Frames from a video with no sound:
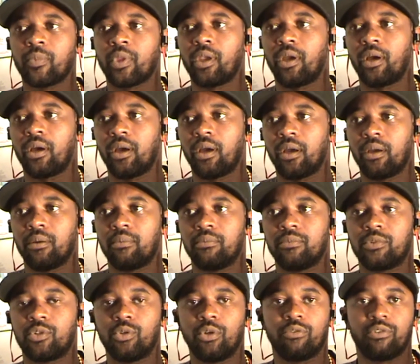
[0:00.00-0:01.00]

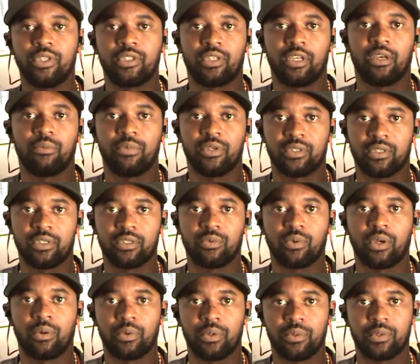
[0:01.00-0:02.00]
to a retail business
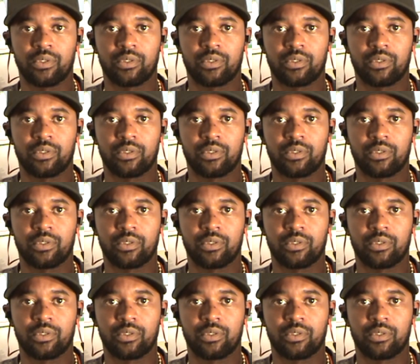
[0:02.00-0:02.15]
where we